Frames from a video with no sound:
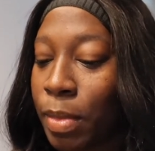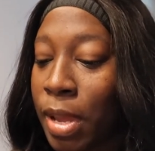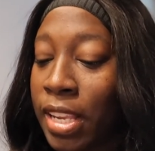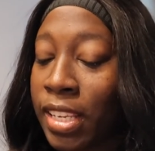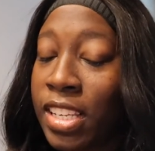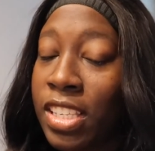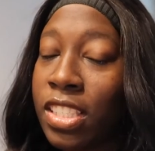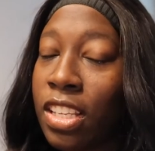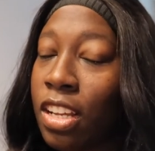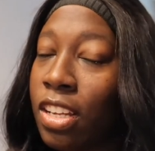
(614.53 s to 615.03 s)
At
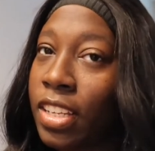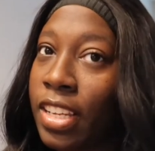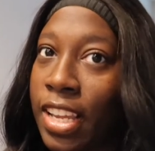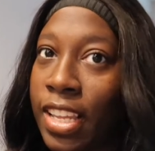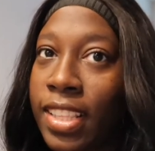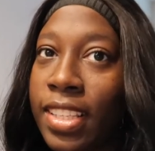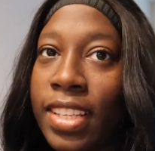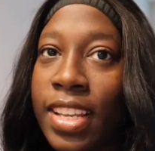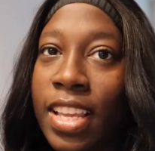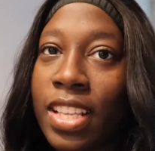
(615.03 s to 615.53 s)
least
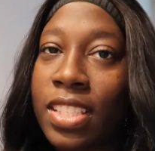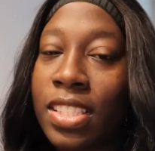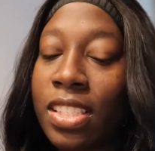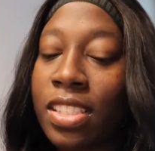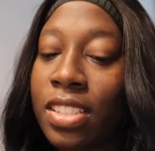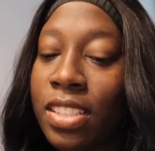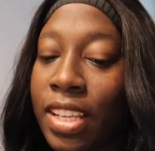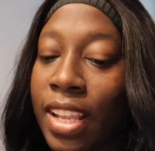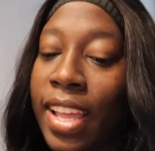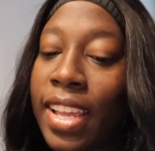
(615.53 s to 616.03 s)

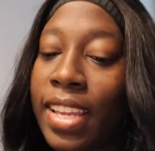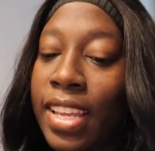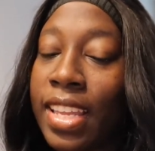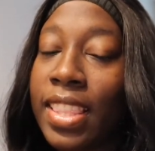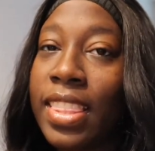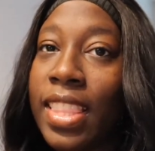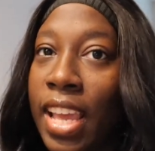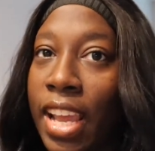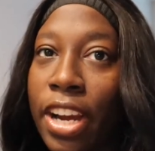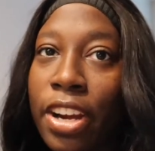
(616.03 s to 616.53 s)

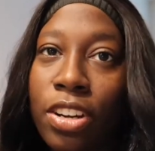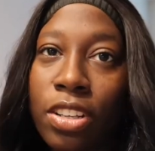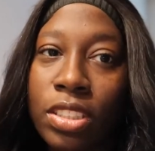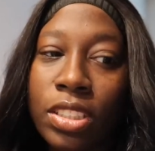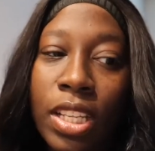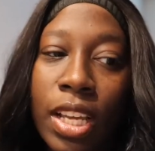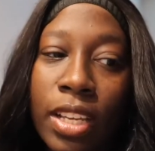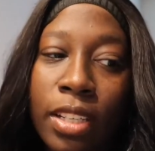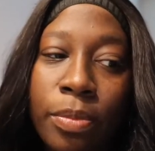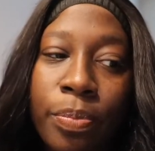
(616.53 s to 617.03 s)
get there on
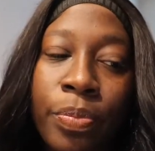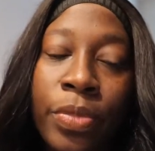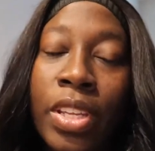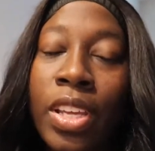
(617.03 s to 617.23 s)
time.